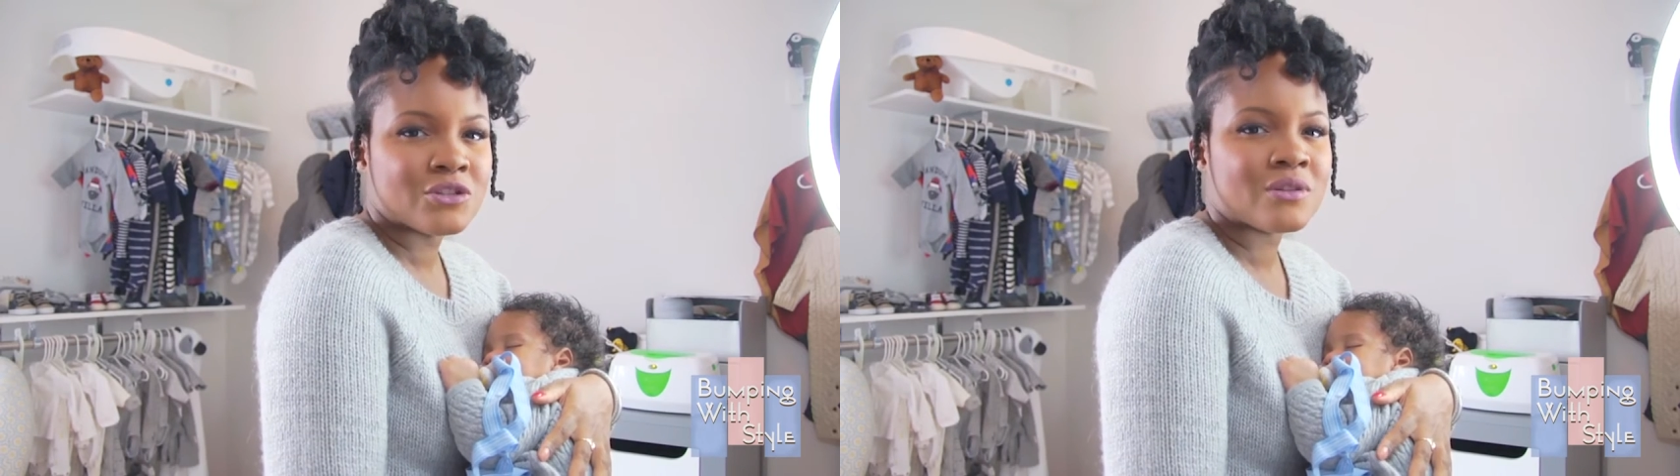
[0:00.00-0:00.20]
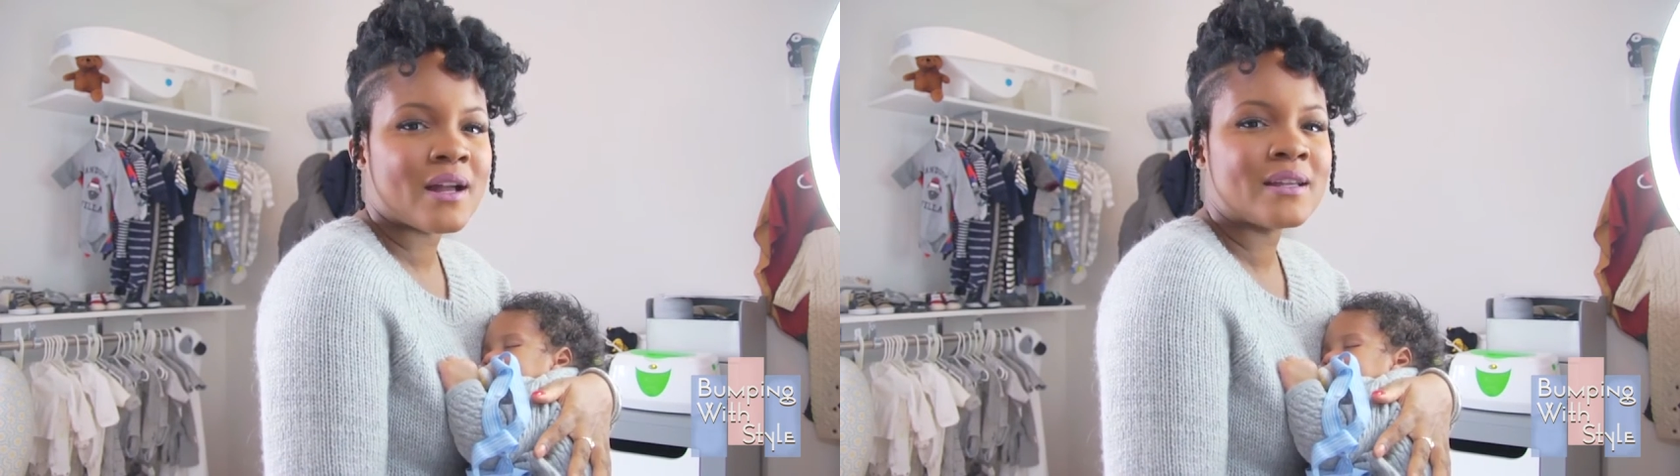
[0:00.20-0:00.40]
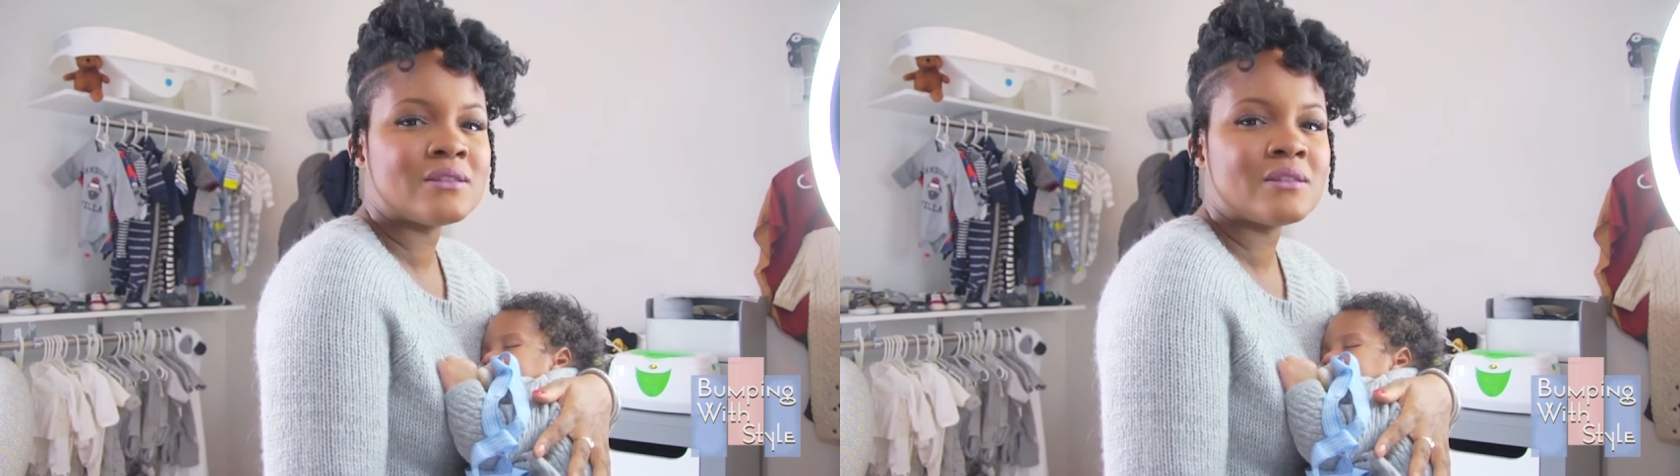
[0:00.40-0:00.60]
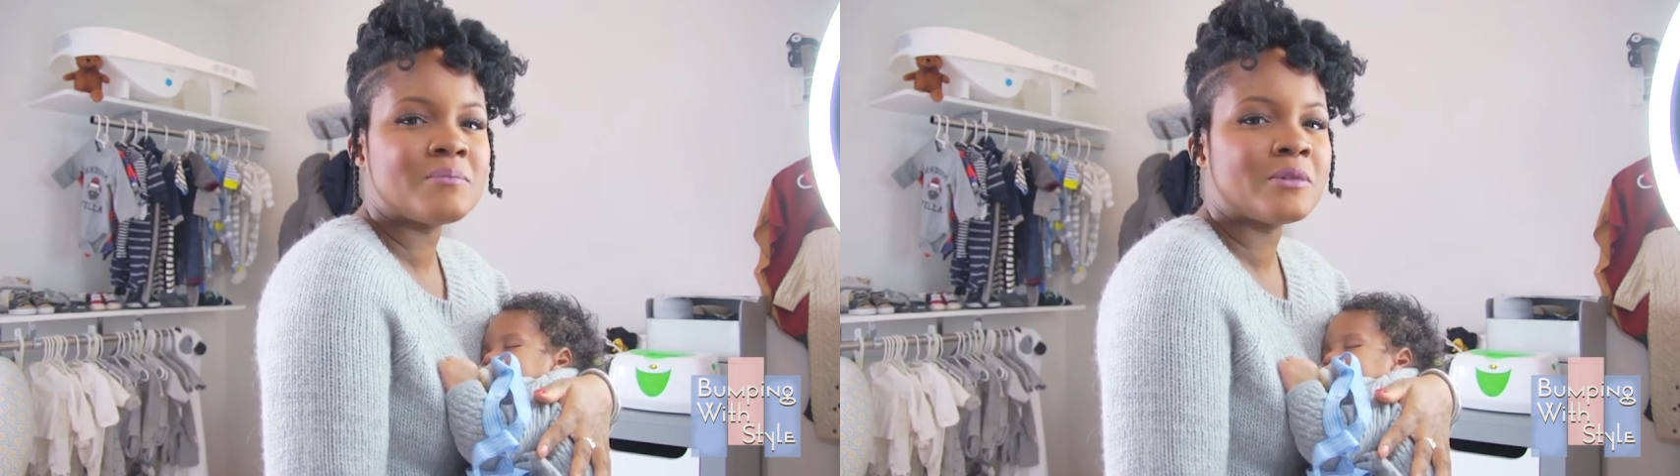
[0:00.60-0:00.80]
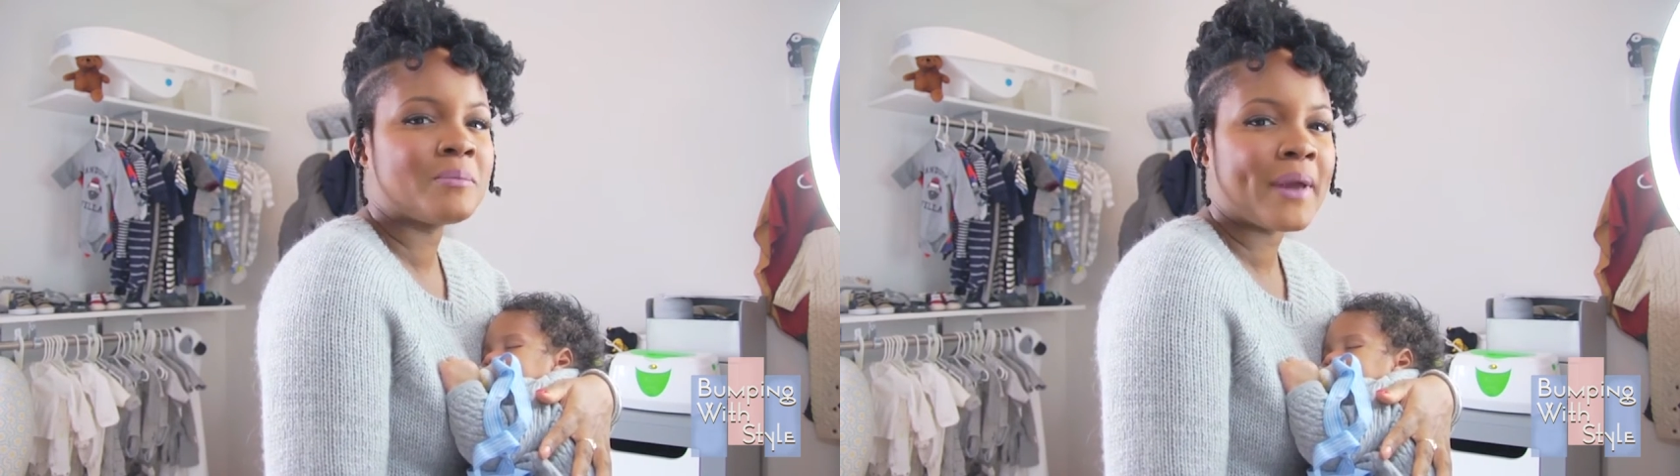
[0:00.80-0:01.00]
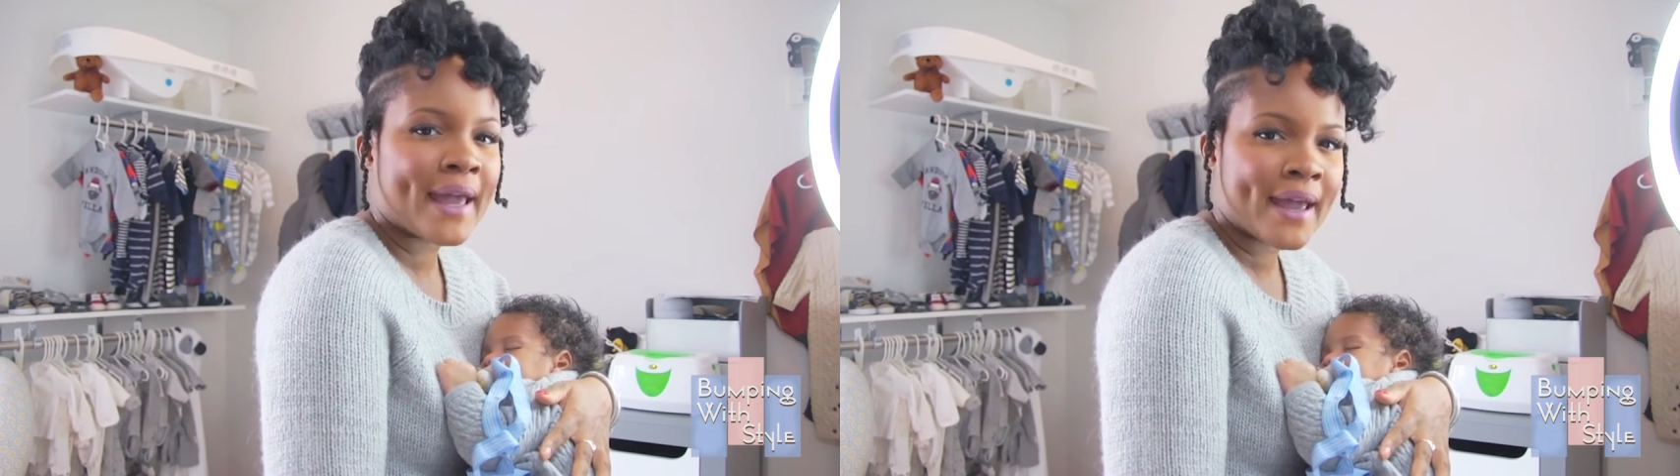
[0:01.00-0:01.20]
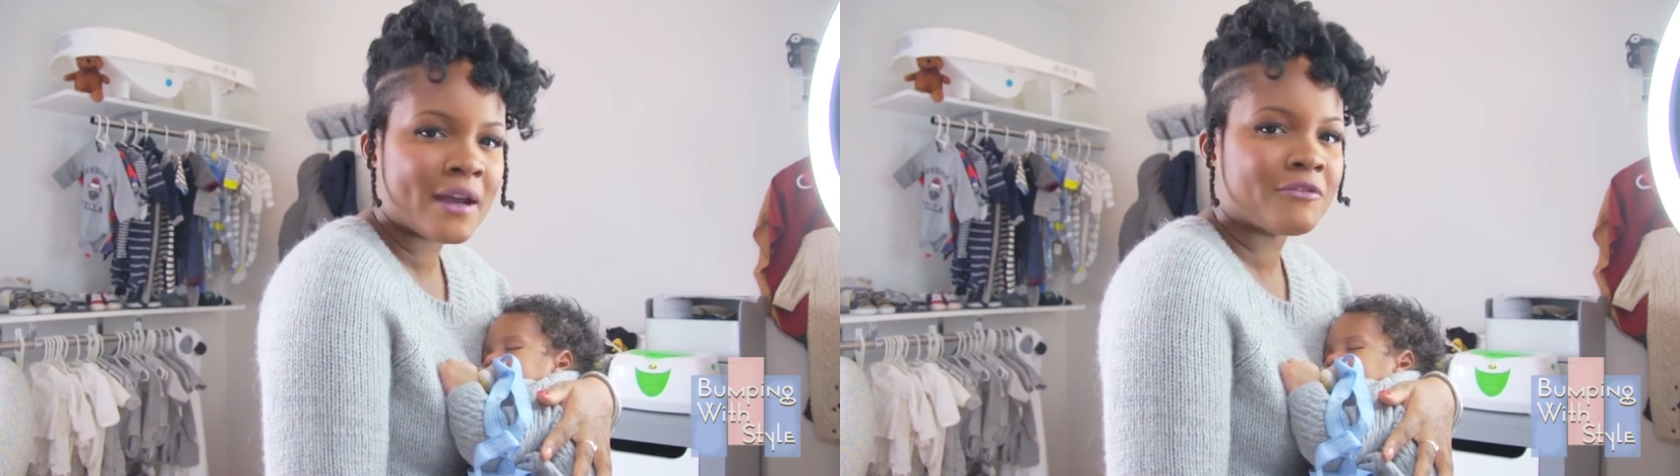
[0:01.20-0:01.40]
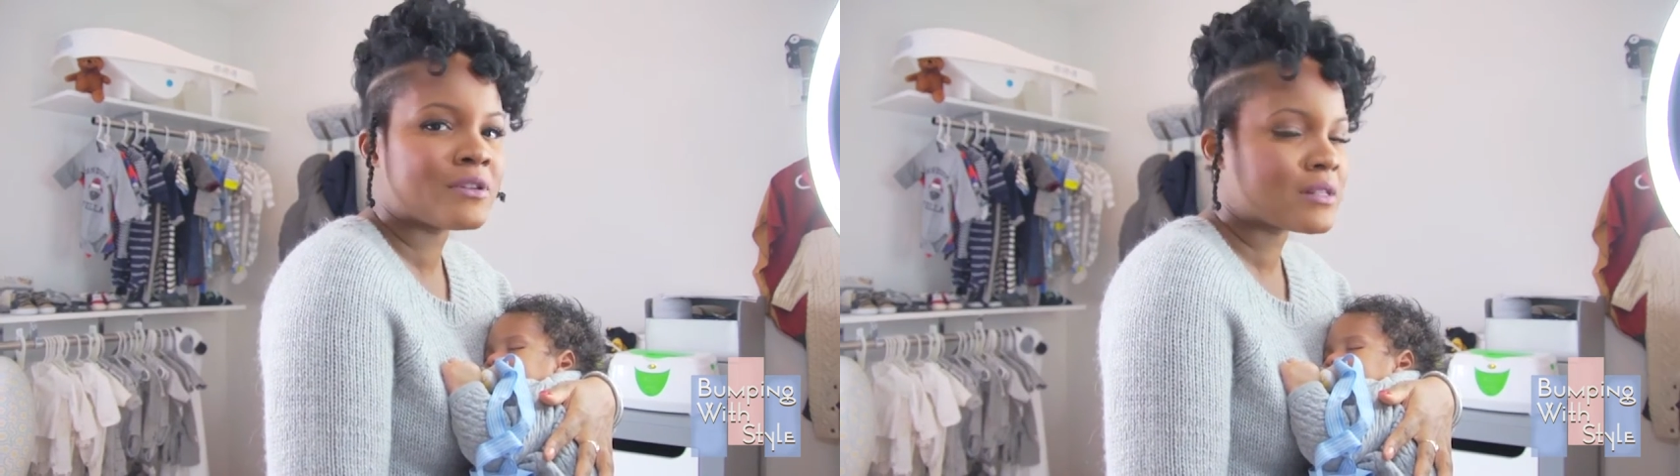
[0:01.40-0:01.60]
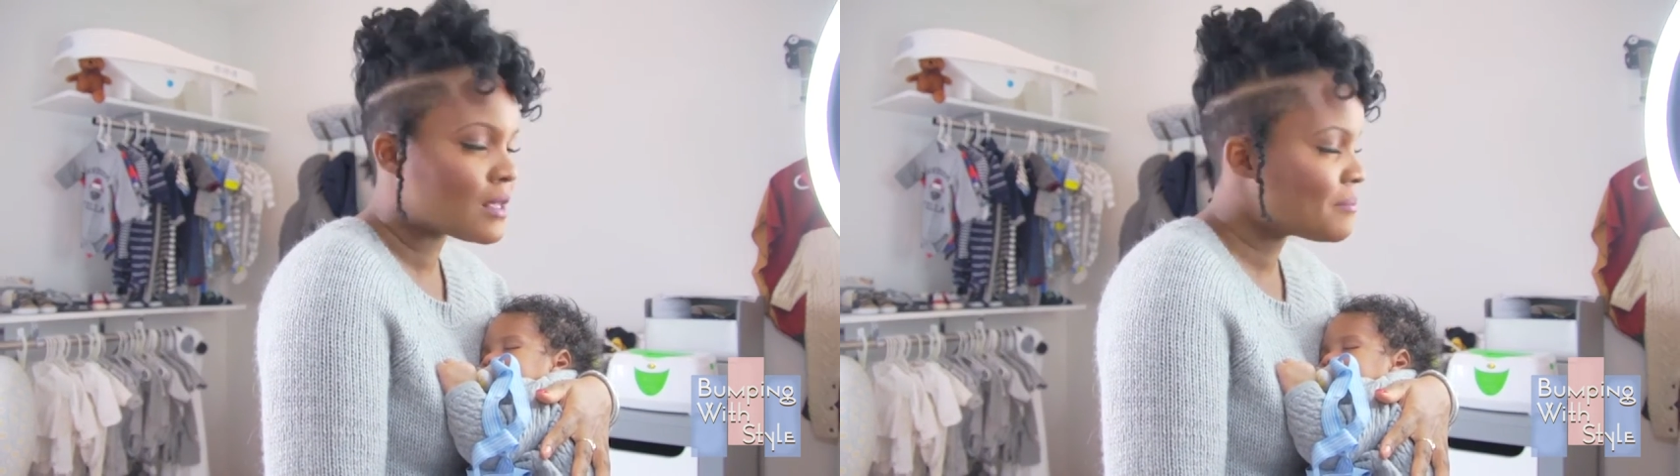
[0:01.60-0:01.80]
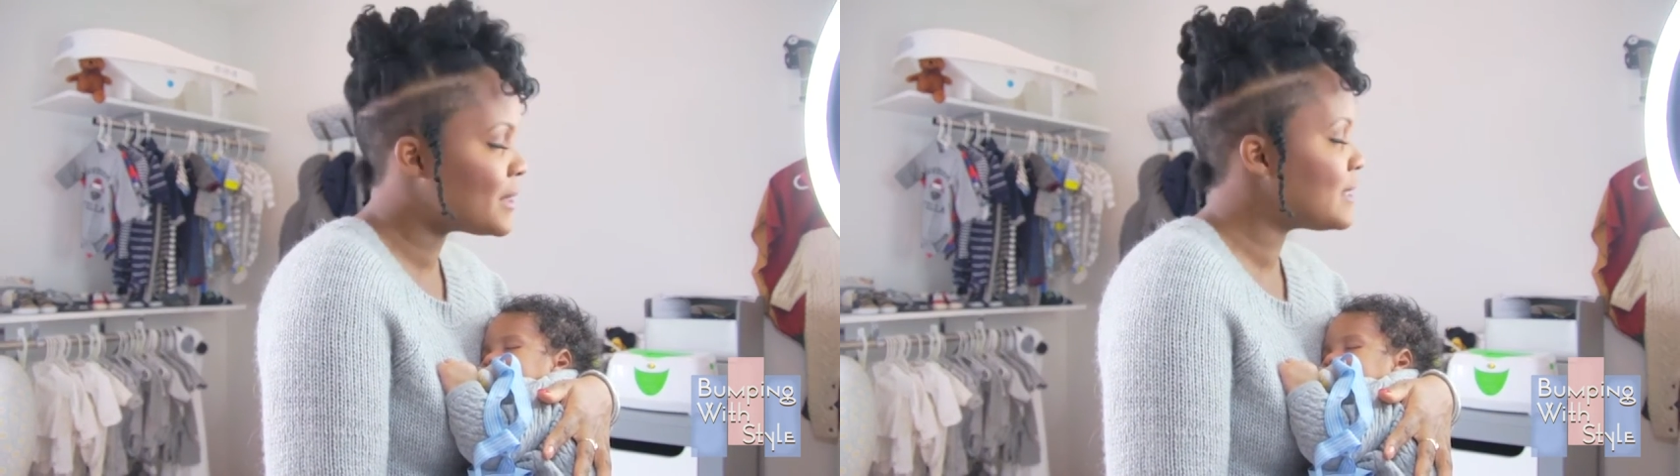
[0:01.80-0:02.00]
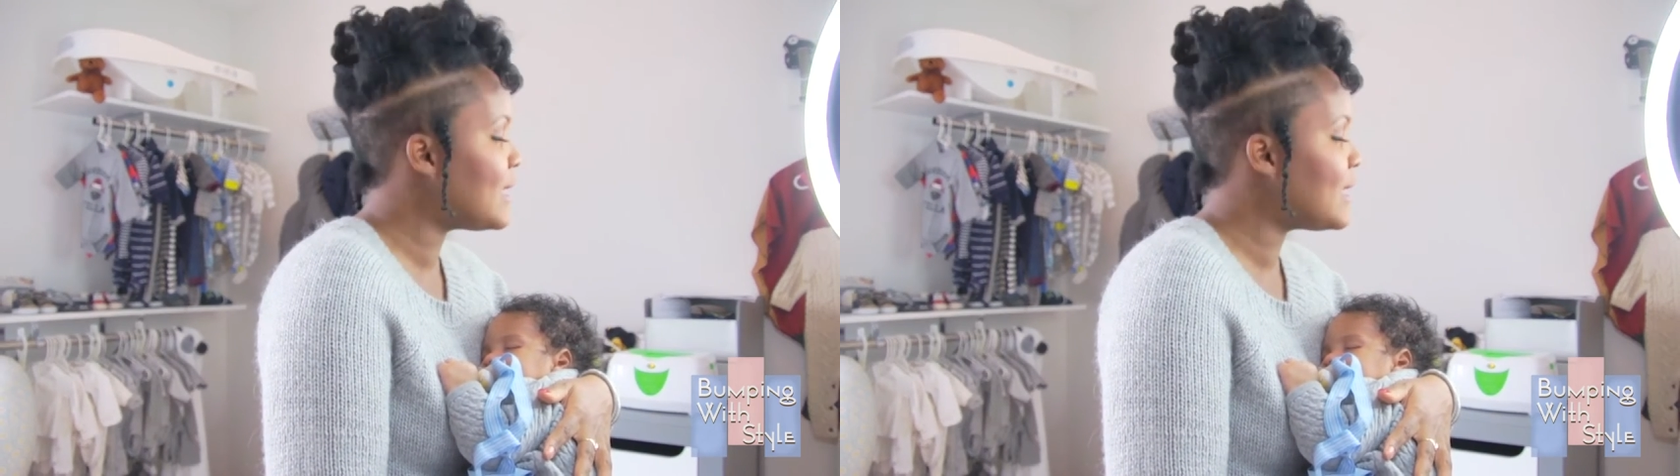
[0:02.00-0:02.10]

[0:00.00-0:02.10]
trying to prepare for something